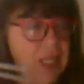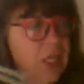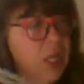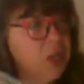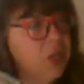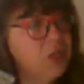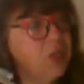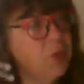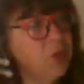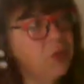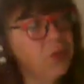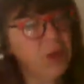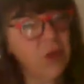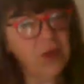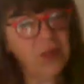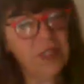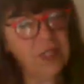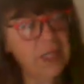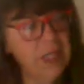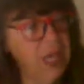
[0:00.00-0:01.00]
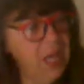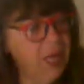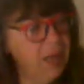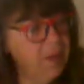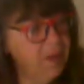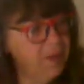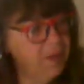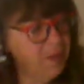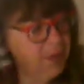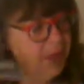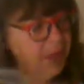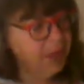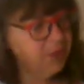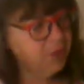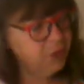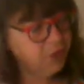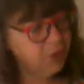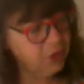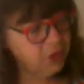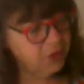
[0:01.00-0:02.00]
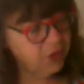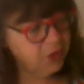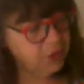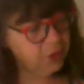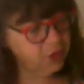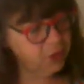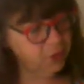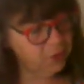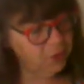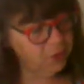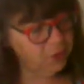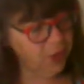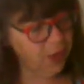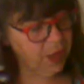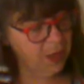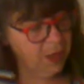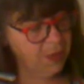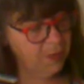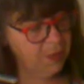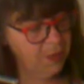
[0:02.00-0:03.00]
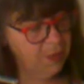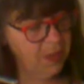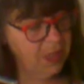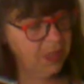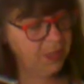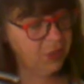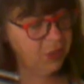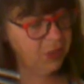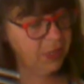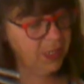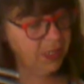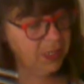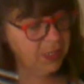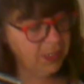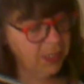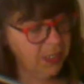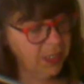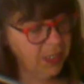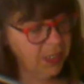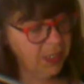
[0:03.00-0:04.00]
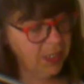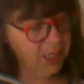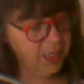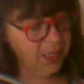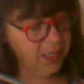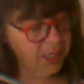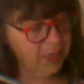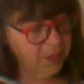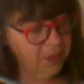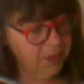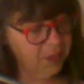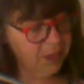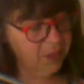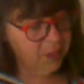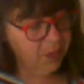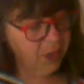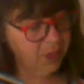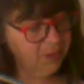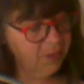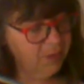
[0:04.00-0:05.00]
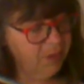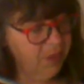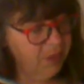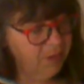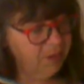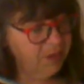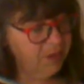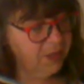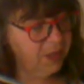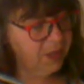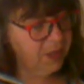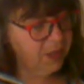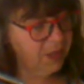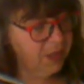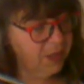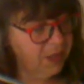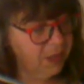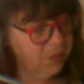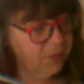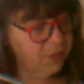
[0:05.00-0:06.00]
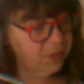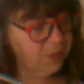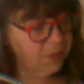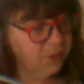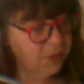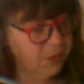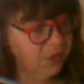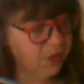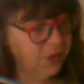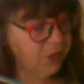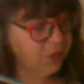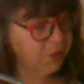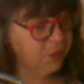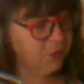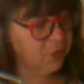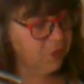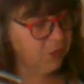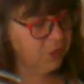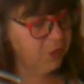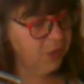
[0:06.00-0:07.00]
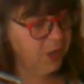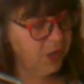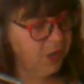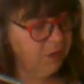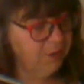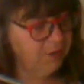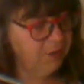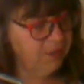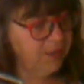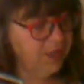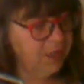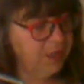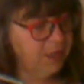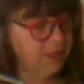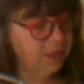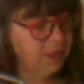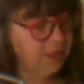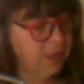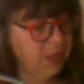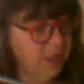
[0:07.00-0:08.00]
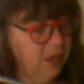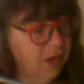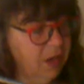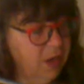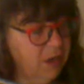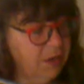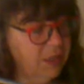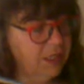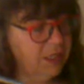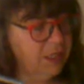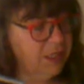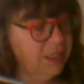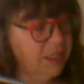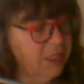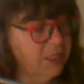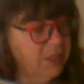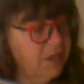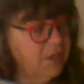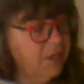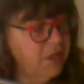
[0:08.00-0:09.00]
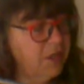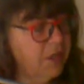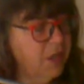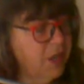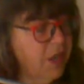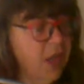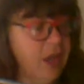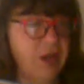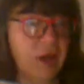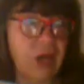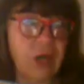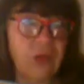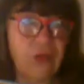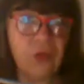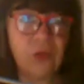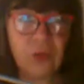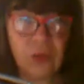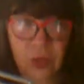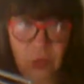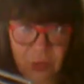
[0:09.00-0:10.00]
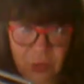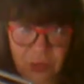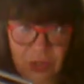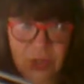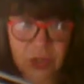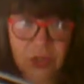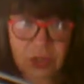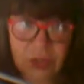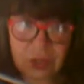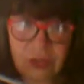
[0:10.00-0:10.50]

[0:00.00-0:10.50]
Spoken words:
So we're going to come and we're going to imagine that the bottom of in the roots is going to be our feet, our knees, and our root